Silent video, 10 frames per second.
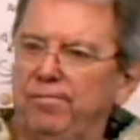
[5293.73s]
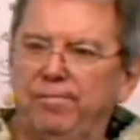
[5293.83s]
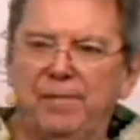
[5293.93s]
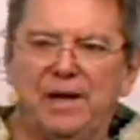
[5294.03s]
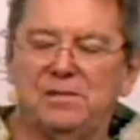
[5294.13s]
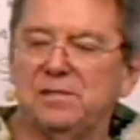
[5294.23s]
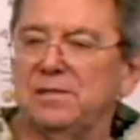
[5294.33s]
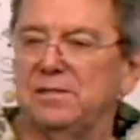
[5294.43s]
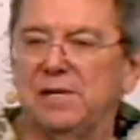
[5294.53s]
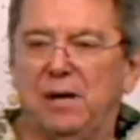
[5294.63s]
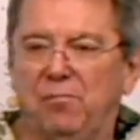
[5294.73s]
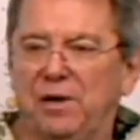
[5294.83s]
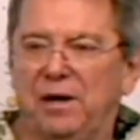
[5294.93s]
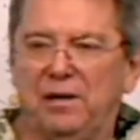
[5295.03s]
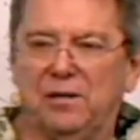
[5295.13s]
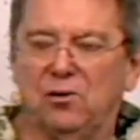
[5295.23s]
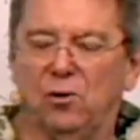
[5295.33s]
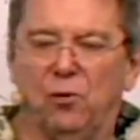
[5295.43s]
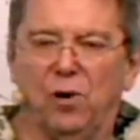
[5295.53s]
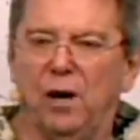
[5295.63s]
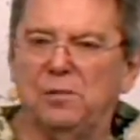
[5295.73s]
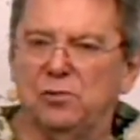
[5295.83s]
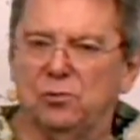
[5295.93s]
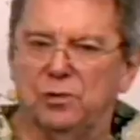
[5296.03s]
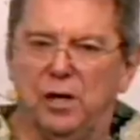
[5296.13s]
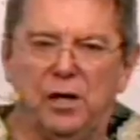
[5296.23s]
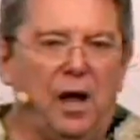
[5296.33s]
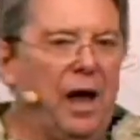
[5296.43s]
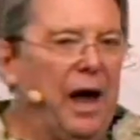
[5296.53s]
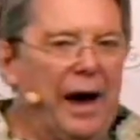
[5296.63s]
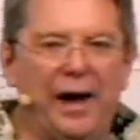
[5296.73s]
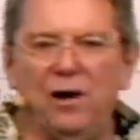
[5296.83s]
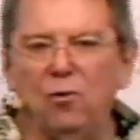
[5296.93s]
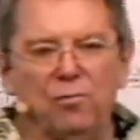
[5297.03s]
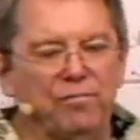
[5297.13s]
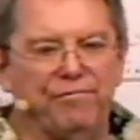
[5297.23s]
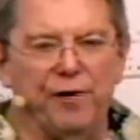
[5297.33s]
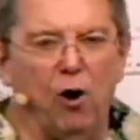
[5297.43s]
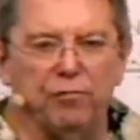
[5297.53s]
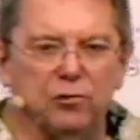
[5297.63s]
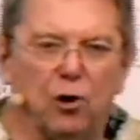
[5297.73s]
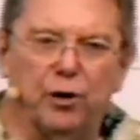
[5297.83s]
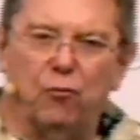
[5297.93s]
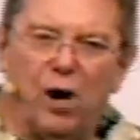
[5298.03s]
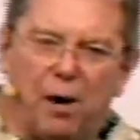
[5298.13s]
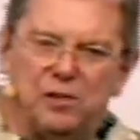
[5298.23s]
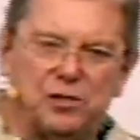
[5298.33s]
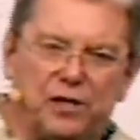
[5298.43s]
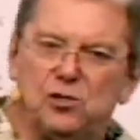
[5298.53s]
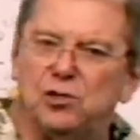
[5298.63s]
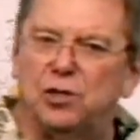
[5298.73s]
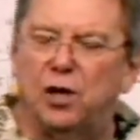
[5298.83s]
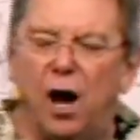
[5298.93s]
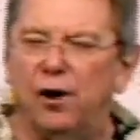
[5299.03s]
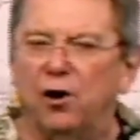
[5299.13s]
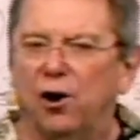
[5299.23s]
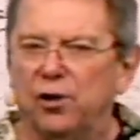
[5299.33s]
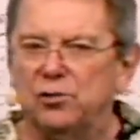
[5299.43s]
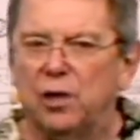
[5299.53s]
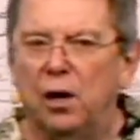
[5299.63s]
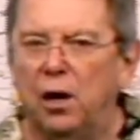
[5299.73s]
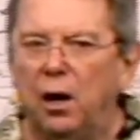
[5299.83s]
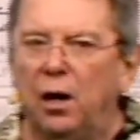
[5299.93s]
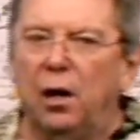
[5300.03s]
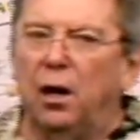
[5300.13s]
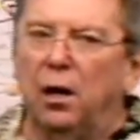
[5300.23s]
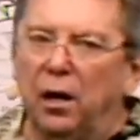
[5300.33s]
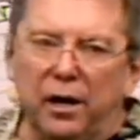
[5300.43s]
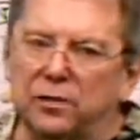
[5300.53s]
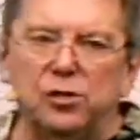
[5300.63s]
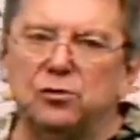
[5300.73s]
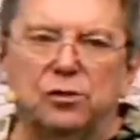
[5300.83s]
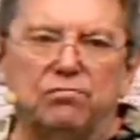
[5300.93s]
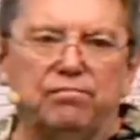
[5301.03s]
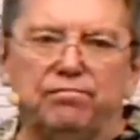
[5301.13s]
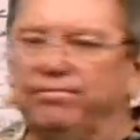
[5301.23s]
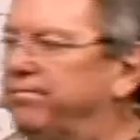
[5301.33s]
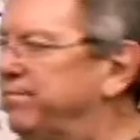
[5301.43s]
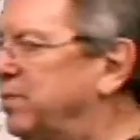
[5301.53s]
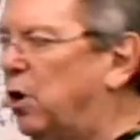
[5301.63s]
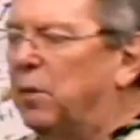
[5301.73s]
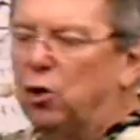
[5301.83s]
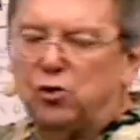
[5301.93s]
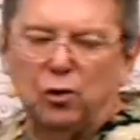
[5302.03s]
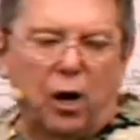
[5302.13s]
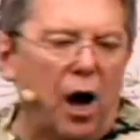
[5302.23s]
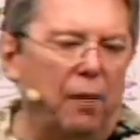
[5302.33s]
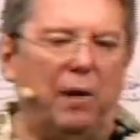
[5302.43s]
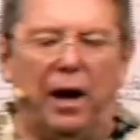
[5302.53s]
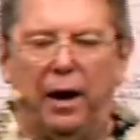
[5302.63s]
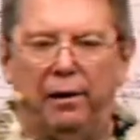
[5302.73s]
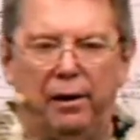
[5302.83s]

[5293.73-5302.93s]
That's the same thing that Tony Robbins will tell you. I don't fault Tony Robbins. He's just a con artist. He's just a commercial con man.